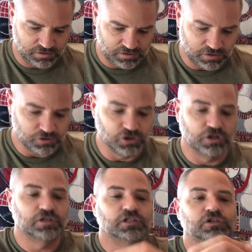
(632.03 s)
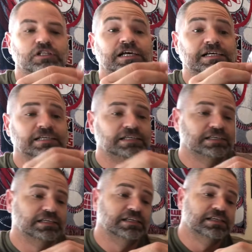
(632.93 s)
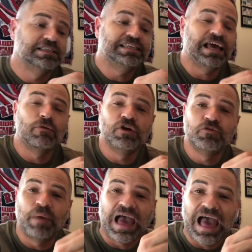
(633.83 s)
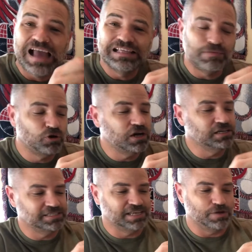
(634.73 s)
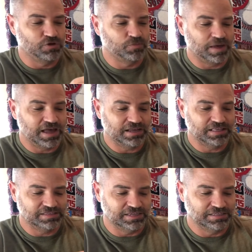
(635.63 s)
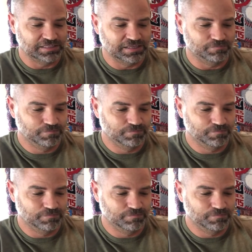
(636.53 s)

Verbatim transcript: Oh look, a little uh, sandwich bag. They put it in a sandwich bag. That's nice of them.